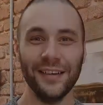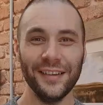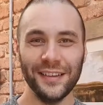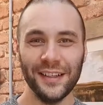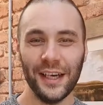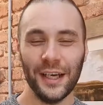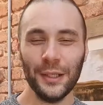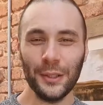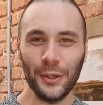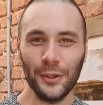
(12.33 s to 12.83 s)

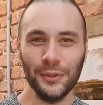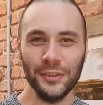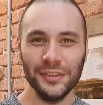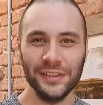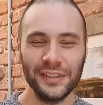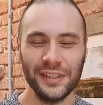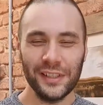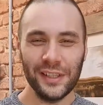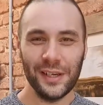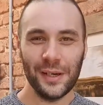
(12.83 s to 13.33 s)
Hello,
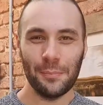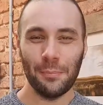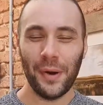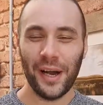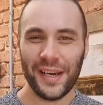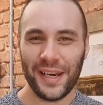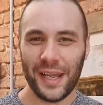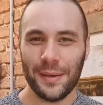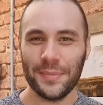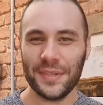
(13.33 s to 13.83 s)
my
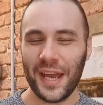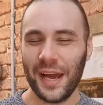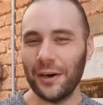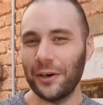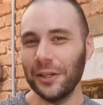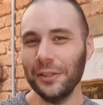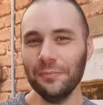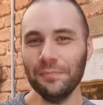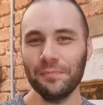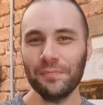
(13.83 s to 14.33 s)
name's
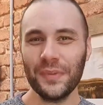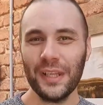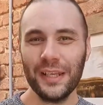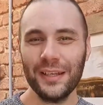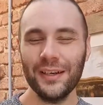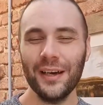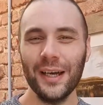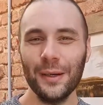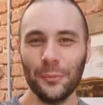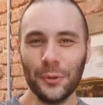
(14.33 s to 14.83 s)
Aaron and
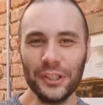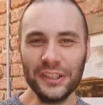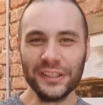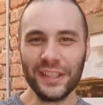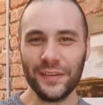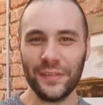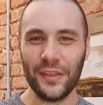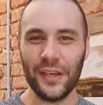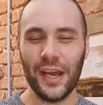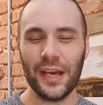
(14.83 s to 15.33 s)
I work
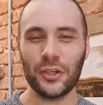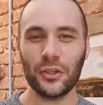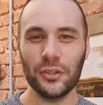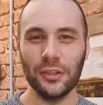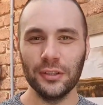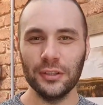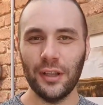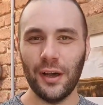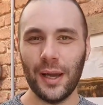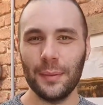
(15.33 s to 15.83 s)
at the
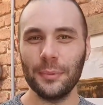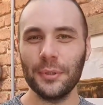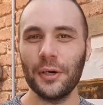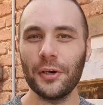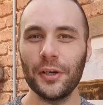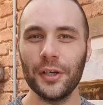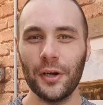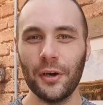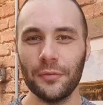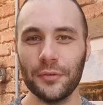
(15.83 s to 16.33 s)
National
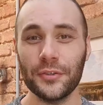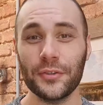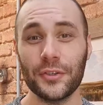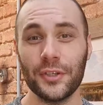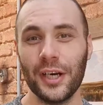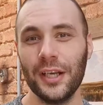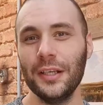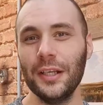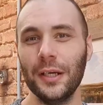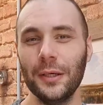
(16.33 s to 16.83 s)
Library of
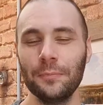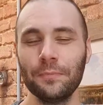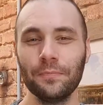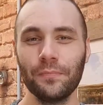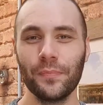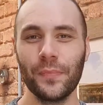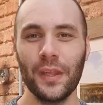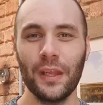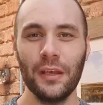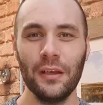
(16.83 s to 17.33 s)
Australia.
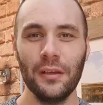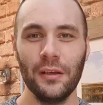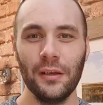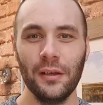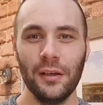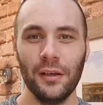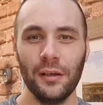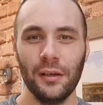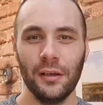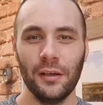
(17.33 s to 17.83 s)

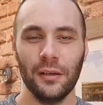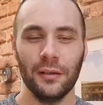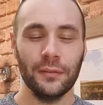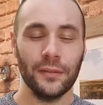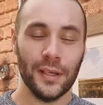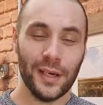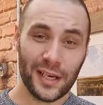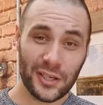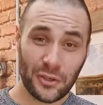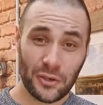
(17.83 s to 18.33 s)
The
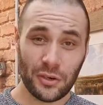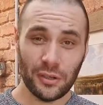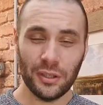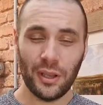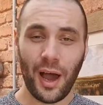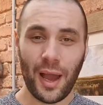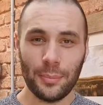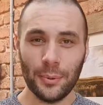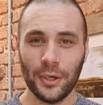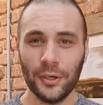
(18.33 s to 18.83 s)
National
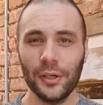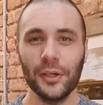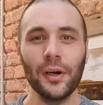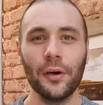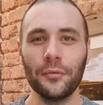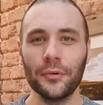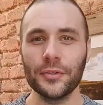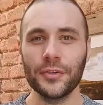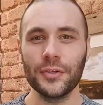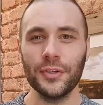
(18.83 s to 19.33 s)
Library of
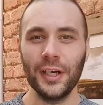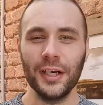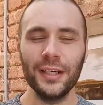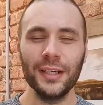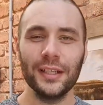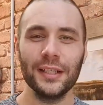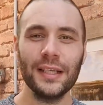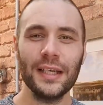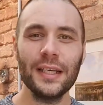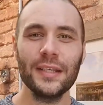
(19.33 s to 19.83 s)

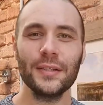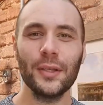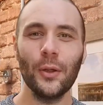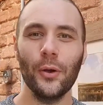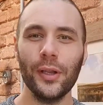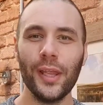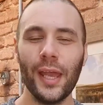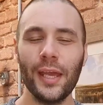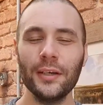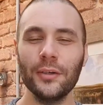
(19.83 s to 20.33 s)
Australia is
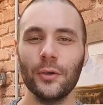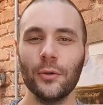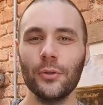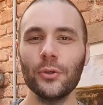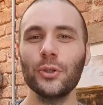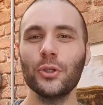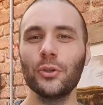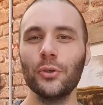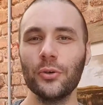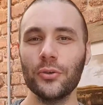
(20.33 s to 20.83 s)
located on the
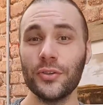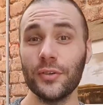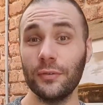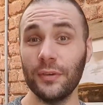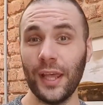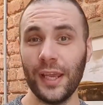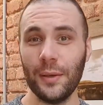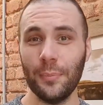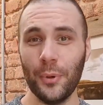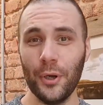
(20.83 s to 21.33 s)
shores of
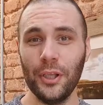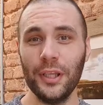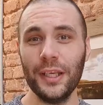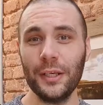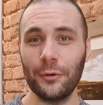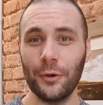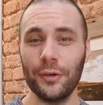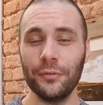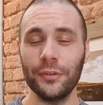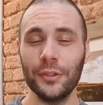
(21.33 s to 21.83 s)
Lake Burley
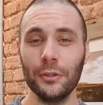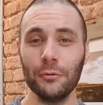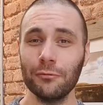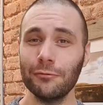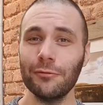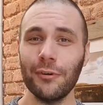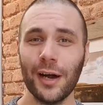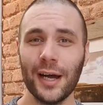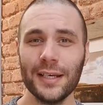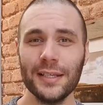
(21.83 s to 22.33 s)
Griffin
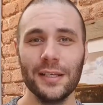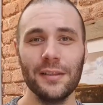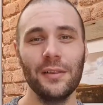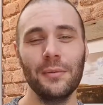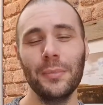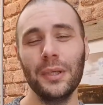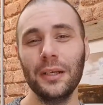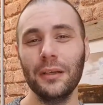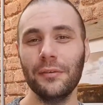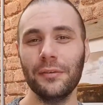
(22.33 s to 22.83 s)
right in the
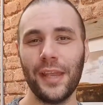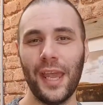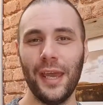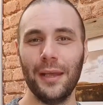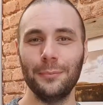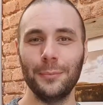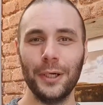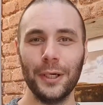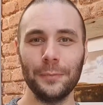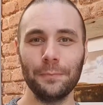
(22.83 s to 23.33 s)
middle of
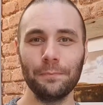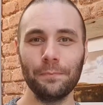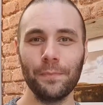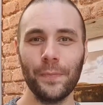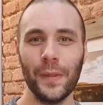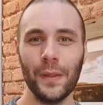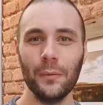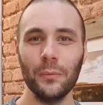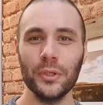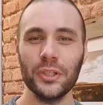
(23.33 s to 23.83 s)
Canberra,
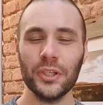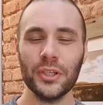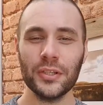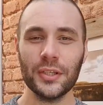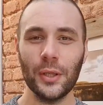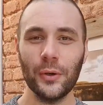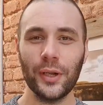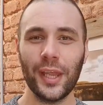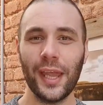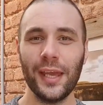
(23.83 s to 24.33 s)
which is
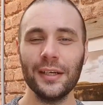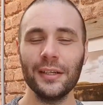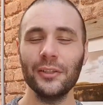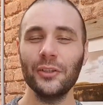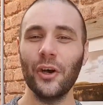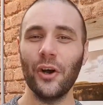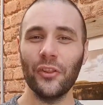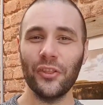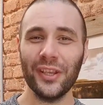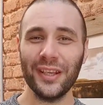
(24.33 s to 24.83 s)
located
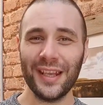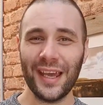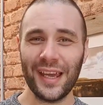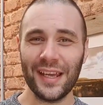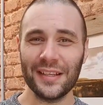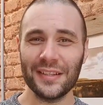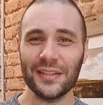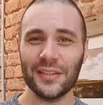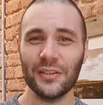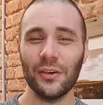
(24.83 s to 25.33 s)
on the
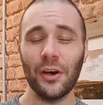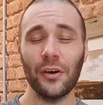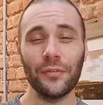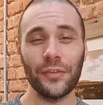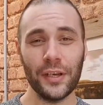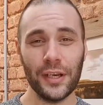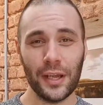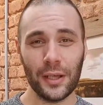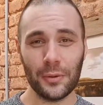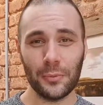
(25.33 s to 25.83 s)
lands of the
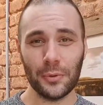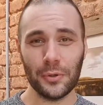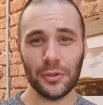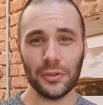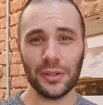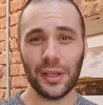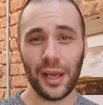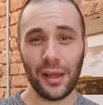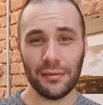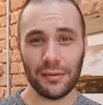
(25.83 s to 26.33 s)

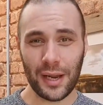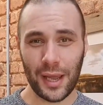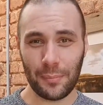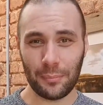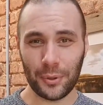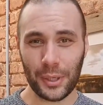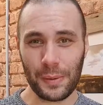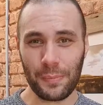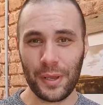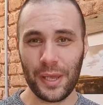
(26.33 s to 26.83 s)
Ngunnawal and
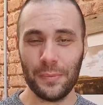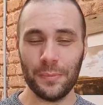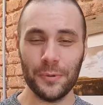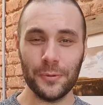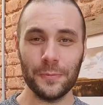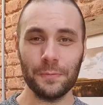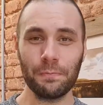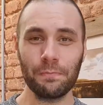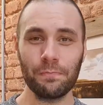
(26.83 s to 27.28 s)
Ngambri people.